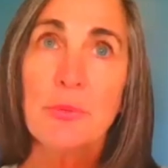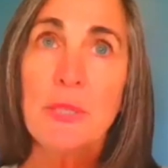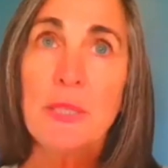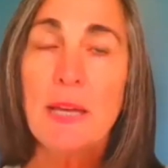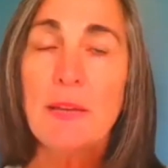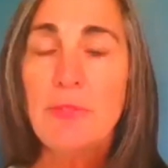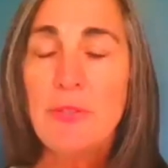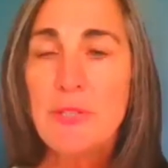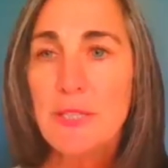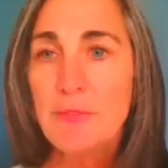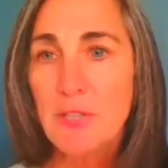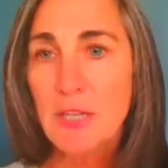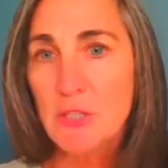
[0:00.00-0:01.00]
three levels
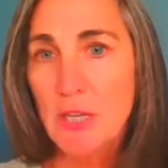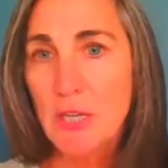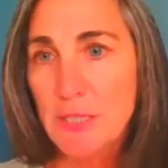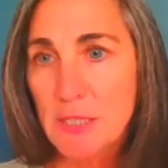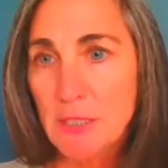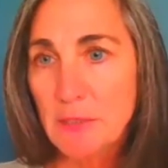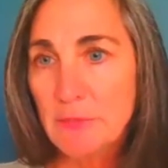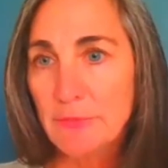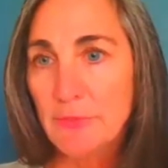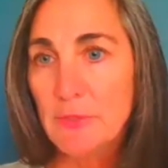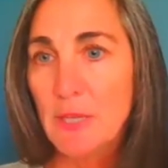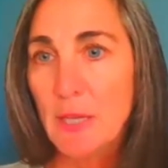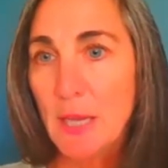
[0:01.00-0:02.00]
of
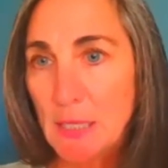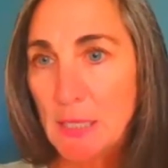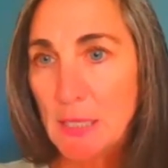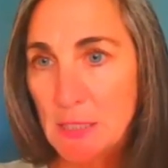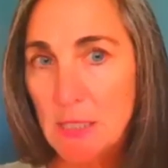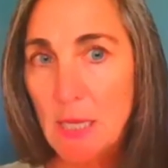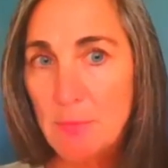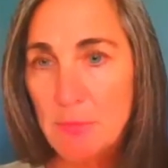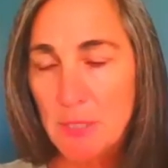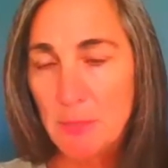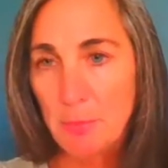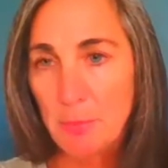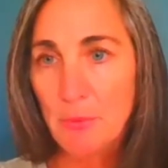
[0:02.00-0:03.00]
digestive enzyme
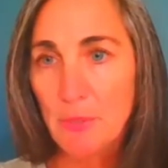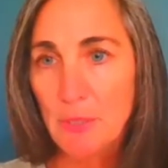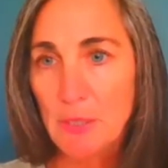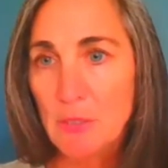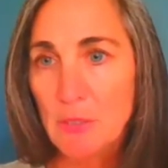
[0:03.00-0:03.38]
support,